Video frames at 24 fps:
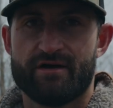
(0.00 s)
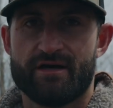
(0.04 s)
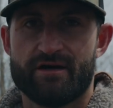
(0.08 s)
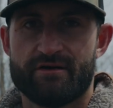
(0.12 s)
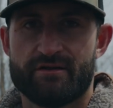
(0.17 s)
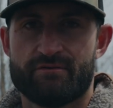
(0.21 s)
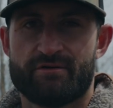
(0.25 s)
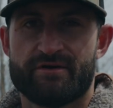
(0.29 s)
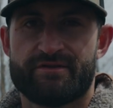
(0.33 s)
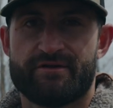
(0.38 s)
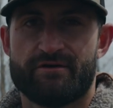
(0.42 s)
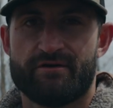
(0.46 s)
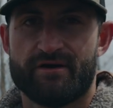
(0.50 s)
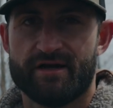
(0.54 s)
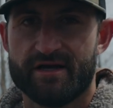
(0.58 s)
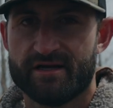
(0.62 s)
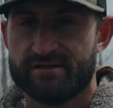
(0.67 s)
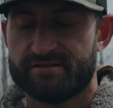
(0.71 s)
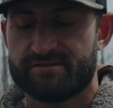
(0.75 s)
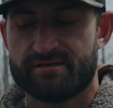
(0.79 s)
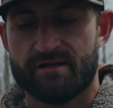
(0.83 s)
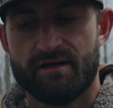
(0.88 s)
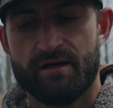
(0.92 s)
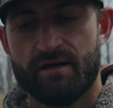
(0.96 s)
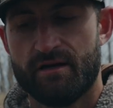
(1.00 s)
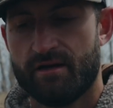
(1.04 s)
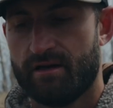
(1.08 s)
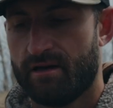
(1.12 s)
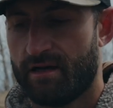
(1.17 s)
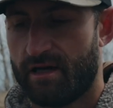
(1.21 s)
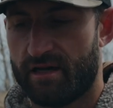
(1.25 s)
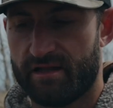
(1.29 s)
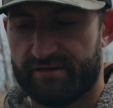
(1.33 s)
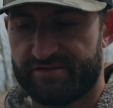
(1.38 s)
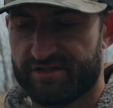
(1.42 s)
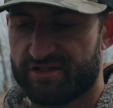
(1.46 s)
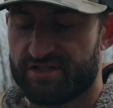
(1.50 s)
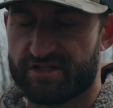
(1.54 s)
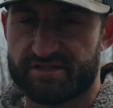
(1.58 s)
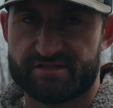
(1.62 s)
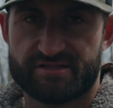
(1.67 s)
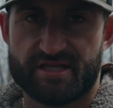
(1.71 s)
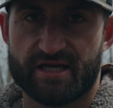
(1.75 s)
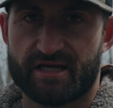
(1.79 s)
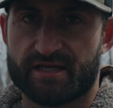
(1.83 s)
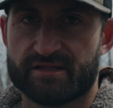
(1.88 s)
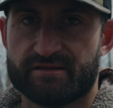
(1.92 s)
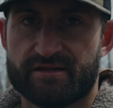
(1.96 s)
here than what there is. I'll have to
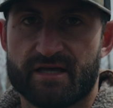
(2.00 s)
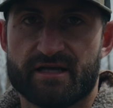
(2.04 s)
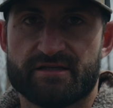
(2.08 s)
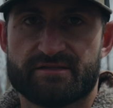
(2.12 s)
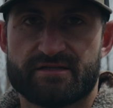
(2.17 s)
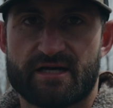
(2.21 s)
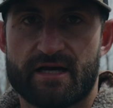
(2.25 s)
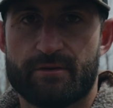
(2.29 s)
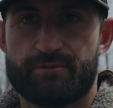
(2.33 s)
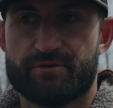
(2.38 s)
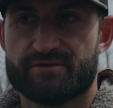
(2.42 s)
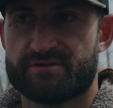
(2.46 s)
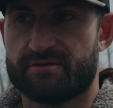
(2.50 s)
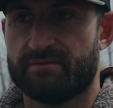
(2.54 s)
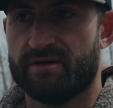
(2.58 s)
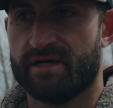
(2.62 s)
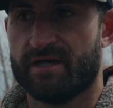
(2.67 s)
just thicken things up with some